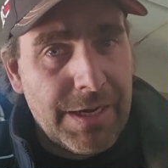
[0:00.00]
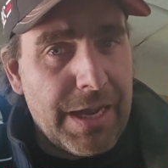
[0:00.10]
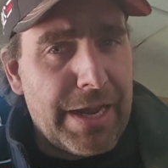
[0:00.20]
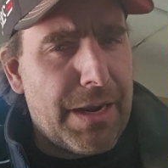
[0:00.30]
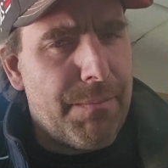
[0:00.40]

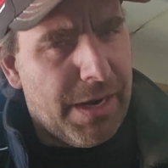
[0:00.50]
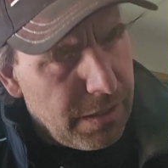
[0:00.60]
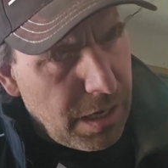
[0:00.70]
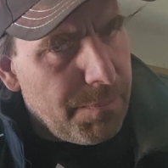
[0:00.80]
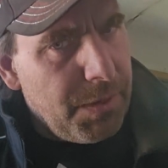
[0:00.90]
And I may
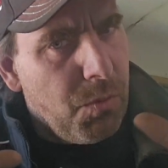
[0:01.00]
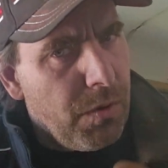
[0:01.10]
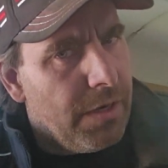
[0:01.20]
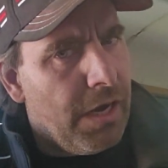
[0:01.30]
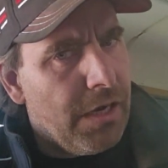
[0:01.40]
not be
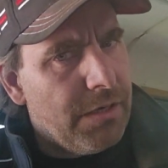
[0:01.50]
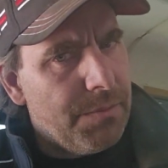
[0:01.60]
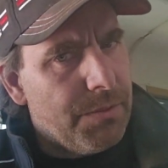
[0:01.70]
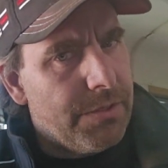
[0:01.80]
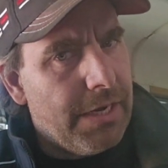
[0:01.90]

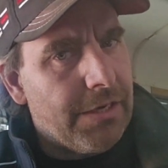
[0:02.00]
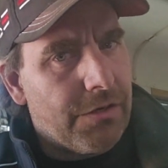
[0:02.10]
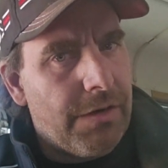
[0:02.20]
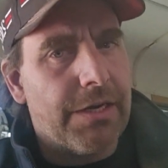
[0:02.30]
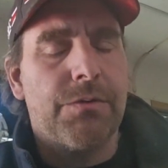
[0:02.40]
100%
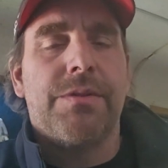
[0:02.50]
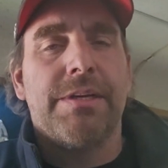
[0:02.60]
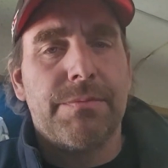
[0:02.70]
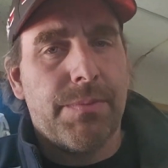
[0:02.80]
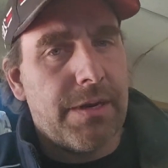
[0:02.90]
correct with
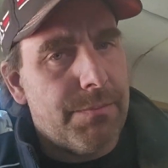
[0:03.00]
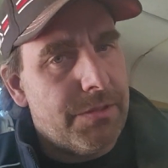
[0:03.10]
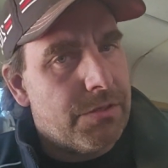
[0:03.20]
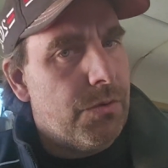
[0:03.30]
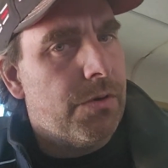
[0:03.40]
this, but I'm
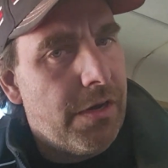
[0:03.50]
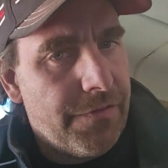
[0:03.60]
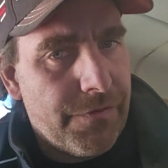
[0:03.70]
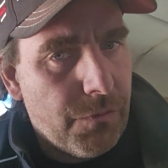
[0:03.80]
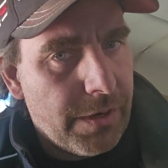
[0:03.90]
just going
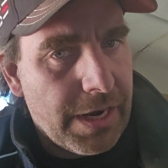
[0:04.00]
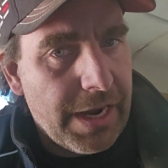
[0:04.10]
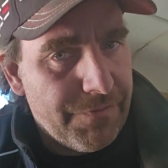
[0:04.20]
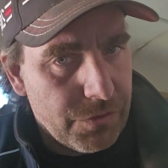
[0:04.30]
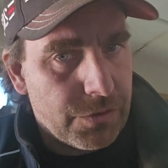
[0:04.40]
off of what
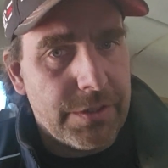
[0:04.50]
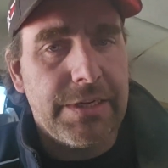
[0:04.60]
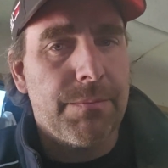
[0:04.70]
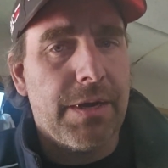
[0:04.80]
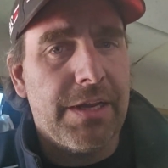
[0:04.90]
I've learned
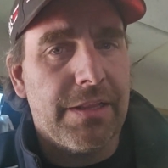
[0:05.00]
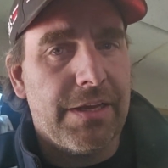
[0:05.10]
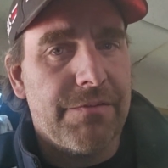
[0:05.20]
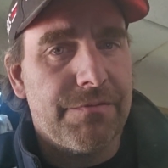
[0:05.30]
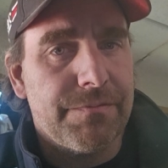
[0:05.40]
in my
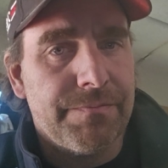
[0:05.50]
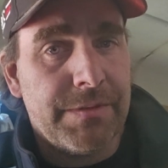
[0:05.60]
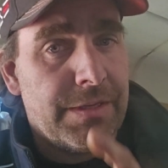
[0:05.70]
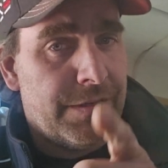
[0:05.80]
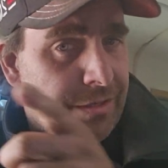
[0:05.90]
life.
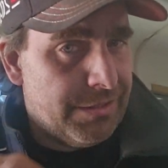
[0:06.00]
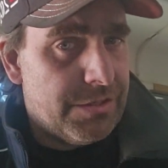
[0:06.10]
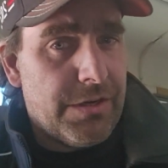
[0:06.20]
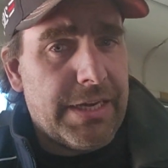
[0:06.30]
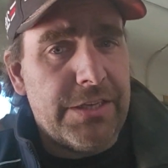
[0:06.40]

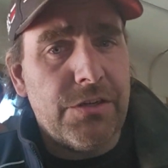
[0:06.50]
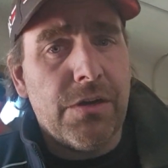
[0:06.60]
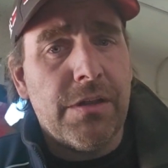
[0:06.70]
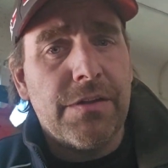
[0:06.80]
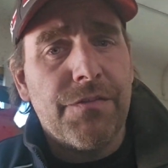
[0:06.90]
So I'll catch you
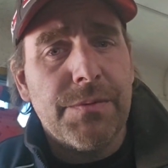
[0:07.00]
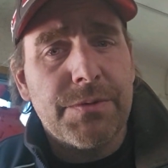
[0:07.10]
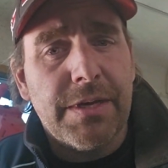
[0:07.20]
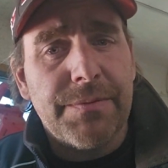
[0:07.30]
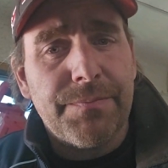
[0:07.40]
all on the flip
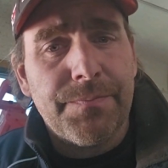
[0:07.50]
side.